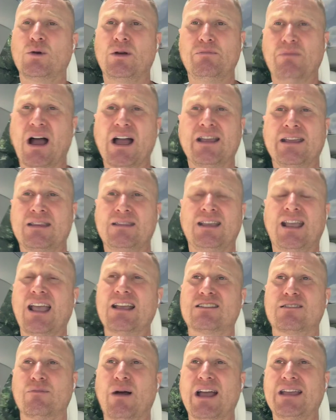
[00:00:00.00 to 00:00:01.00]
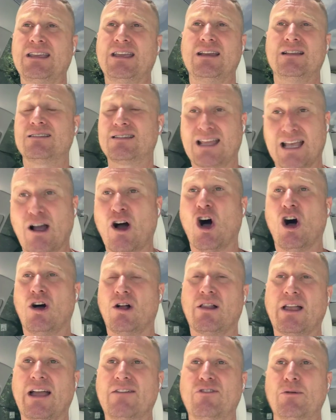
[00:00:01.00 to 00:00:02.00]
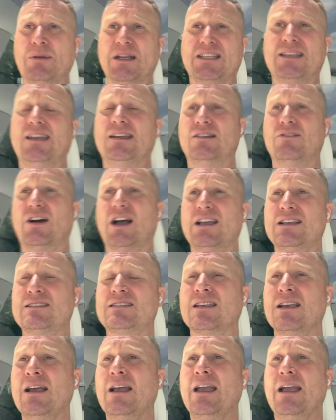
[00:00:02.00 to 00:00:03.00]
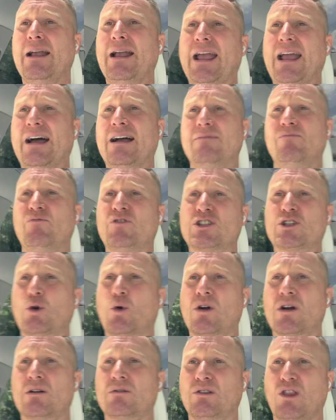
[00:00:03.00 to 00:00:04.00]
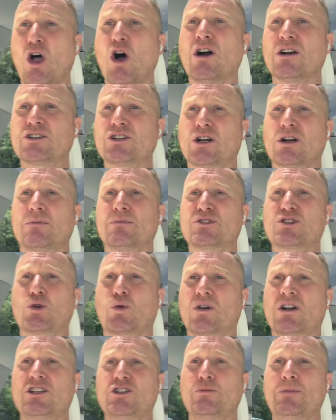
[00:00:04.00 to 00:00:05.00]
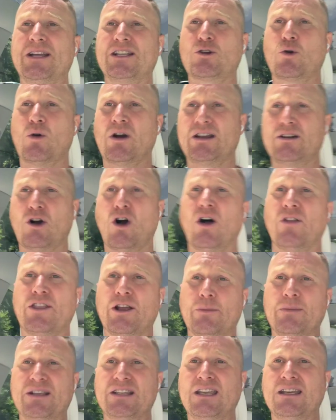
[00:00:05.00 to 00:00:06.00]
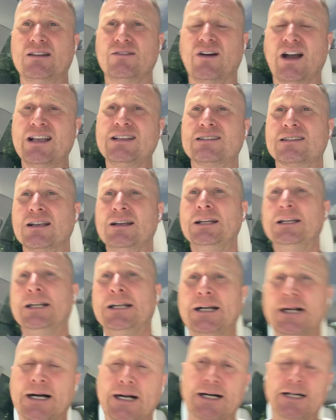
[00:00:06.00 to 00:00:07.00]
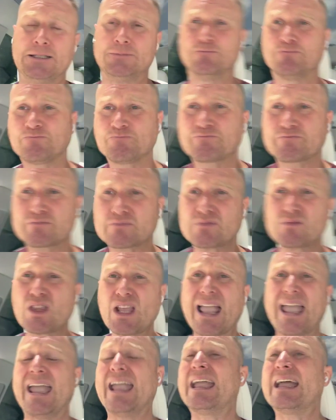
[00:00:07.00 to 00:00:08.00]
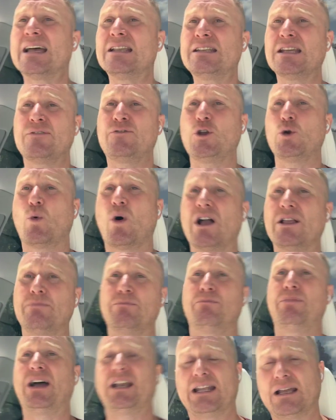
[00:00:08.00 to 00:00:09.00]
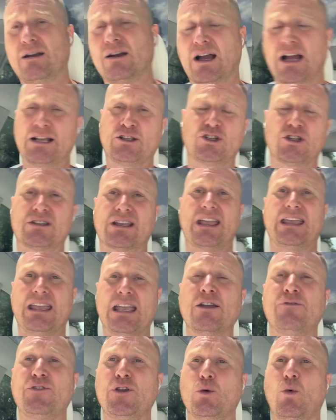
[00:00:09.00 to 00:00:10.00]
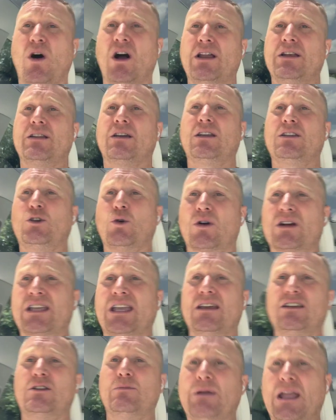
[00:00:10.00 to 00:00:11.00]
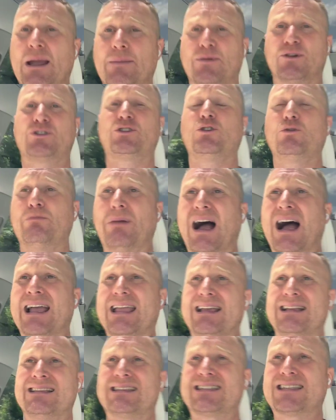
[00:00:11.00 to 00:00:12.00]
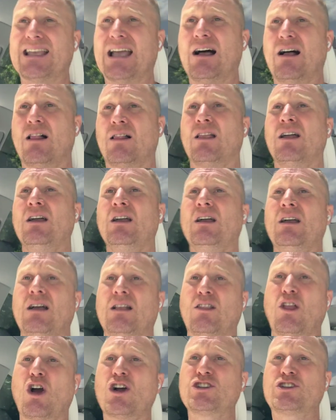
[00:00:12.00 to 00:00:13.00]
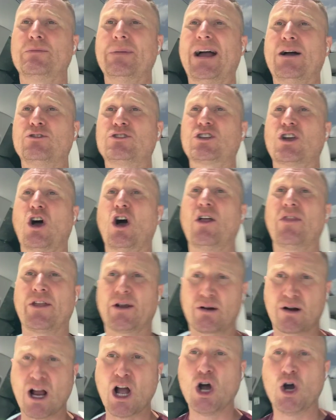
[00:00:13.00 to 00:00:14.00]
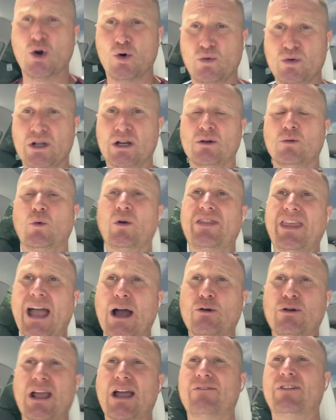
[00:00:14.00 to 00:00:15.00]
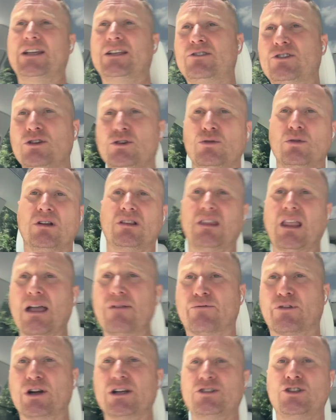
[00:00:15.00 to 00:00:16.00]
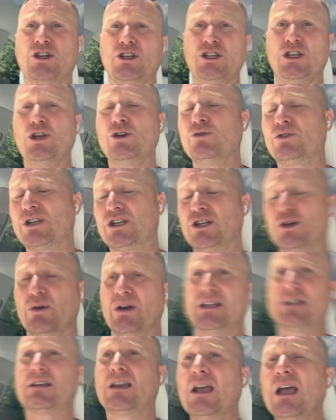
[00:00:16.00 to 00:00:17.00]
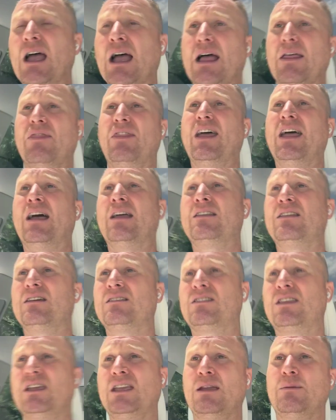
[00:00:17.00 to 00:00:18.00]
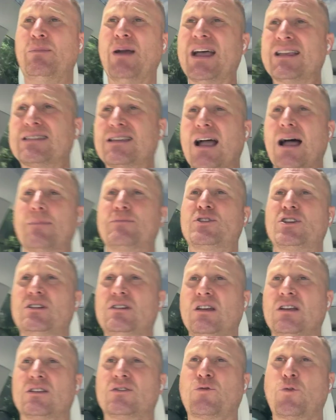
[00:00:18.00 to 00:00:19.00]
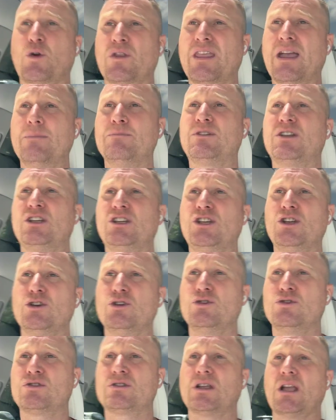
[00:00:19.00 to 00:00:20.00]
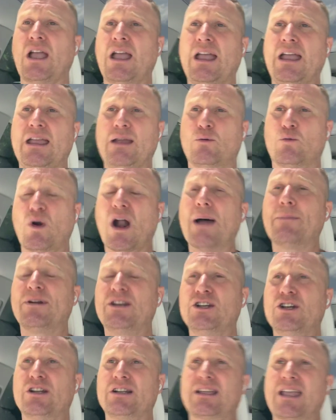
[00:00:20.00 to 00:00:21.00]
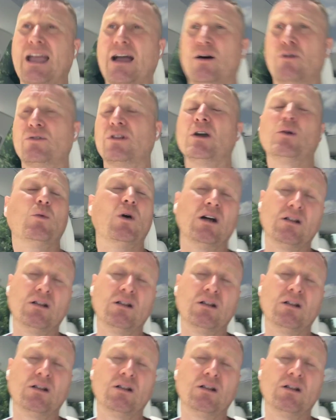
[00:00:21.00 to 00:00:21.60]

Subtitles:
So in the case of my kids, they all have a Bitkey device and store long-term storage Bitcoin on their Bitkey device. And if you want, but I should say, if you want your kid to be able to buy and sell large amounts on their own without having to leverage you to do it, then the best option is for them to use a Robinhood account.